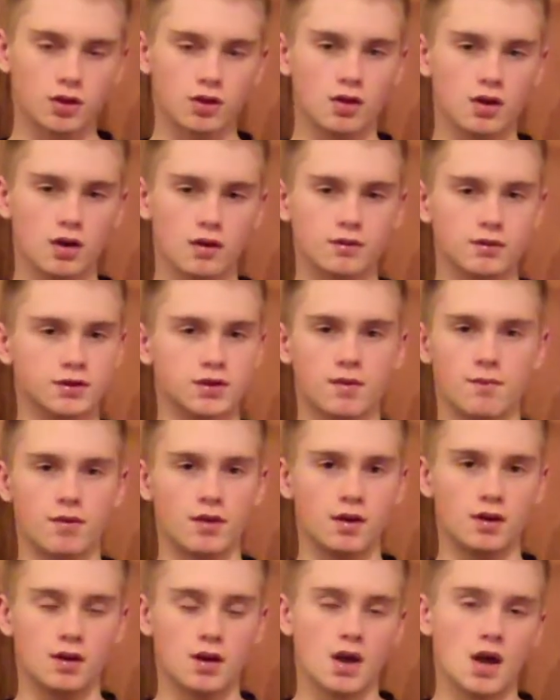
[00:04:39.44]
cloth or
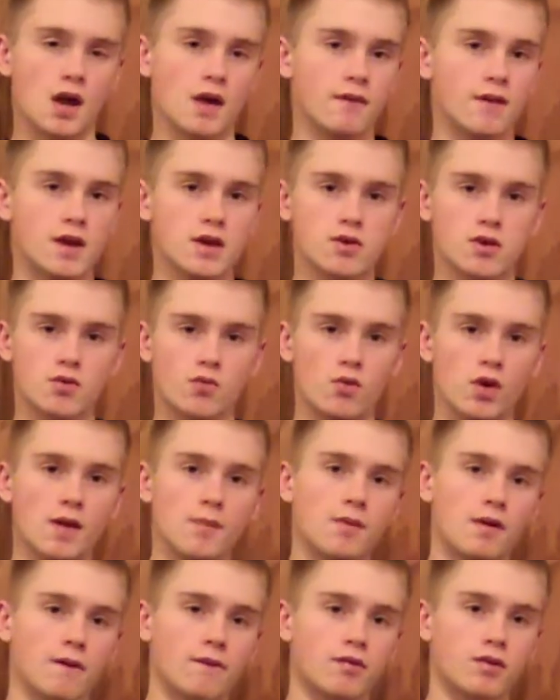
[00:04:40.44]
something that you can
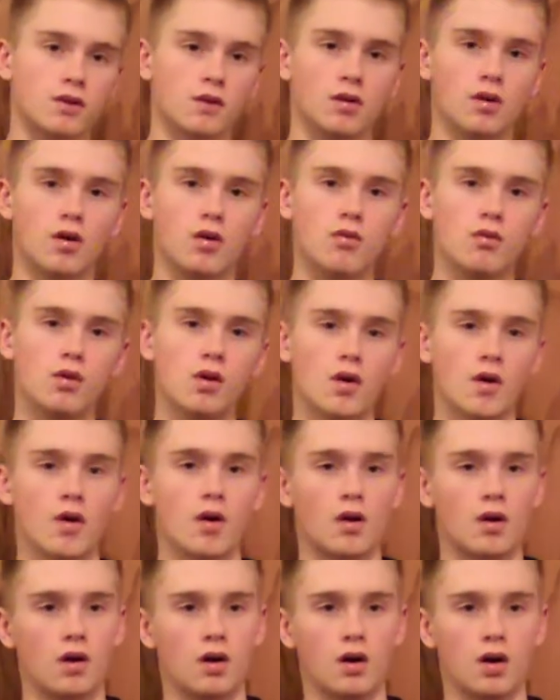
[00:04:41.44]
wipe off snow,
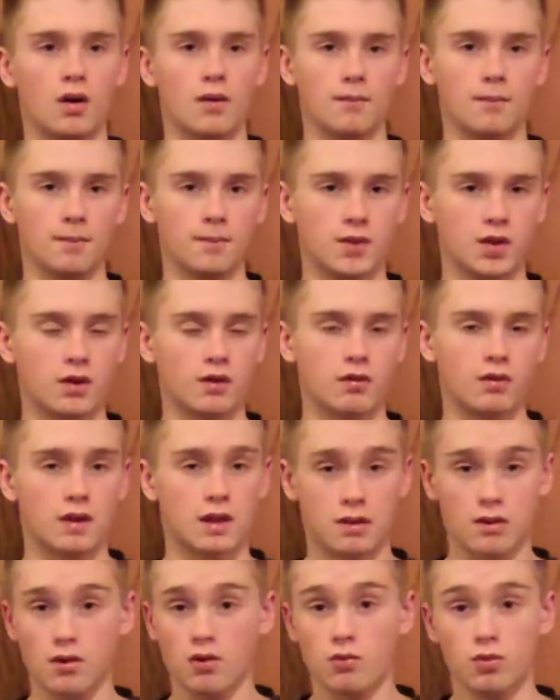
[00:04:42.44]
because
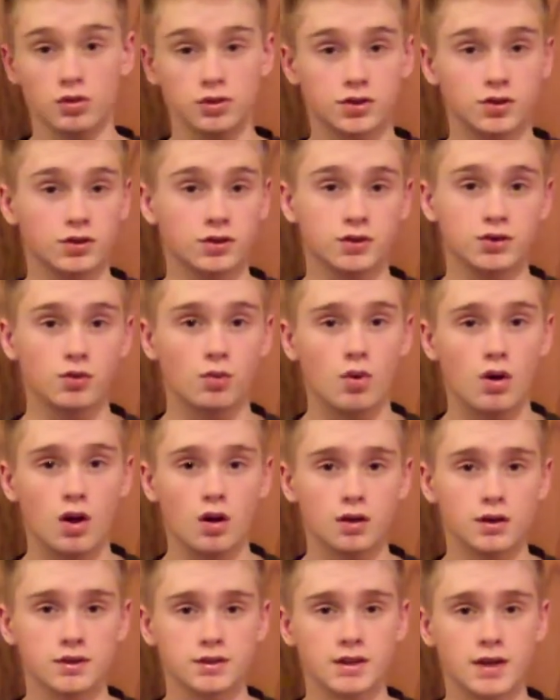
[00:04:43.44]
that snow will turn into
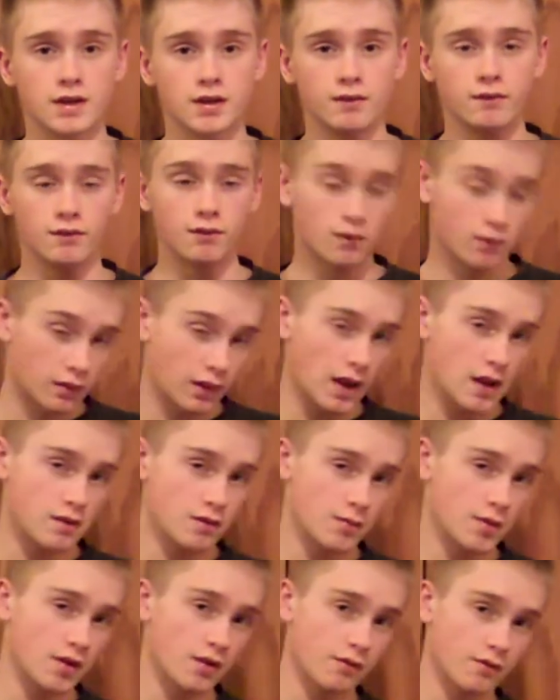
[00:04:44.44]
water inside of
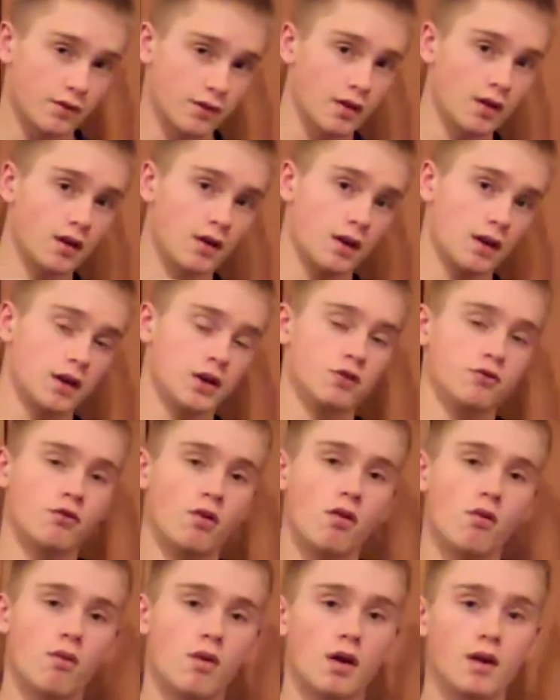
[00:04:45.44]
the barrel of the gun, and
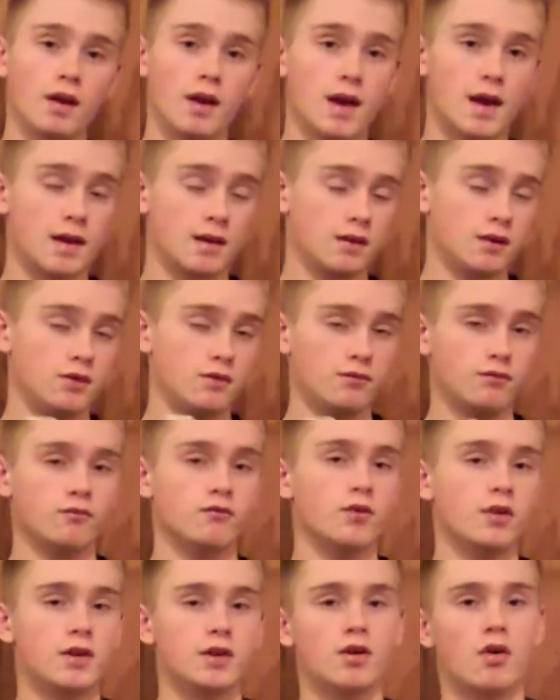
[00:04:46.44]
you
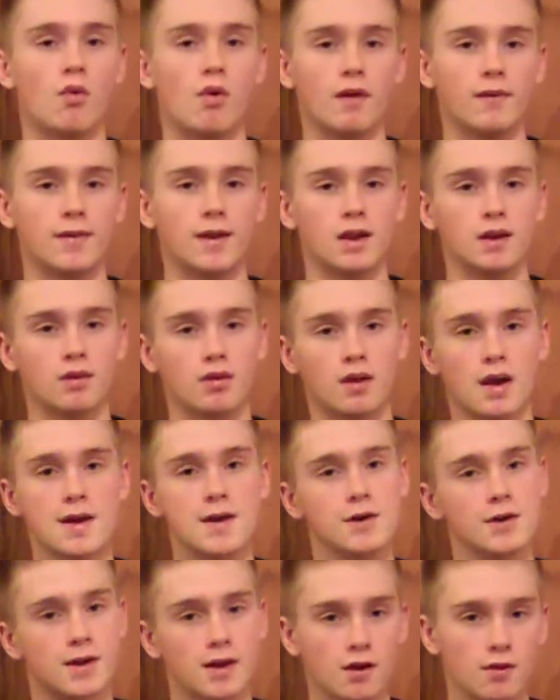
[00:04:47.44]
really don't want that
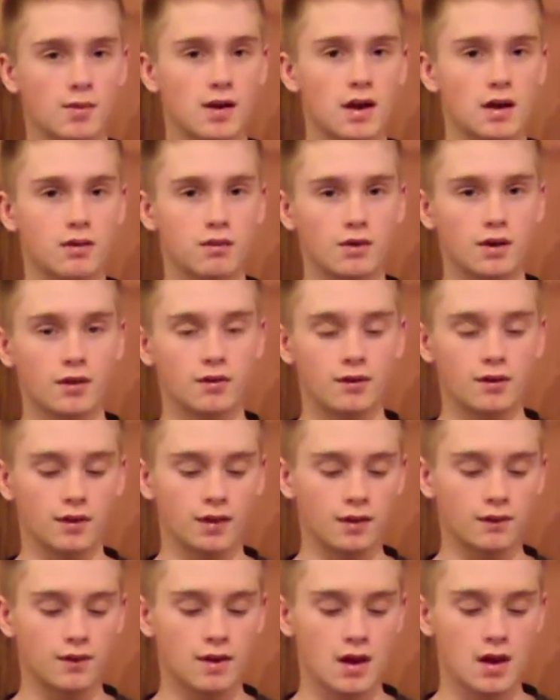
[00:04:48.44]
inside your gearbox or anything
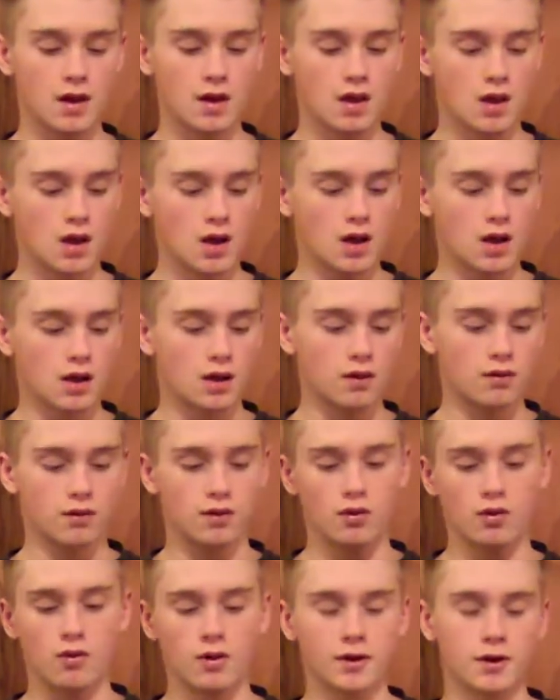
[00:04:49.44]
like that, because
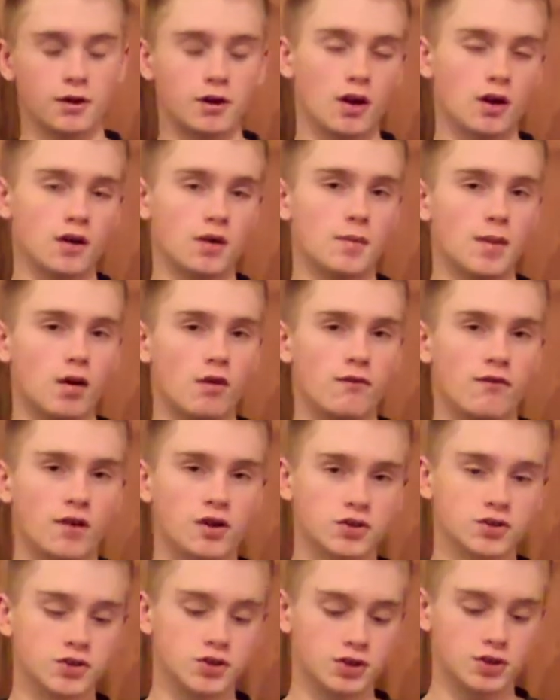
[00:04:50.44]
you don't want your gun to
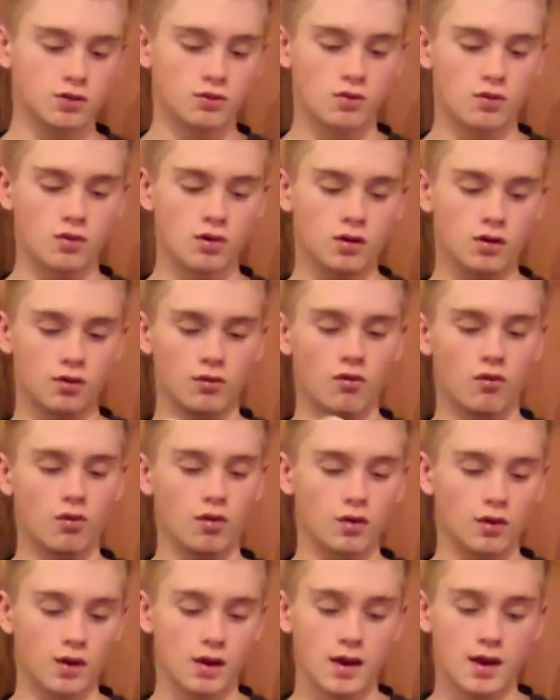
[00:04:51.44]
malfunction in a war
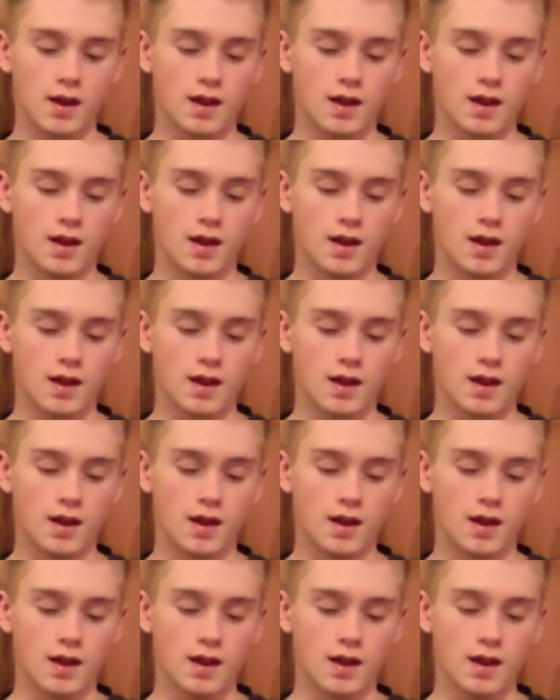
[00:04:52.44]
or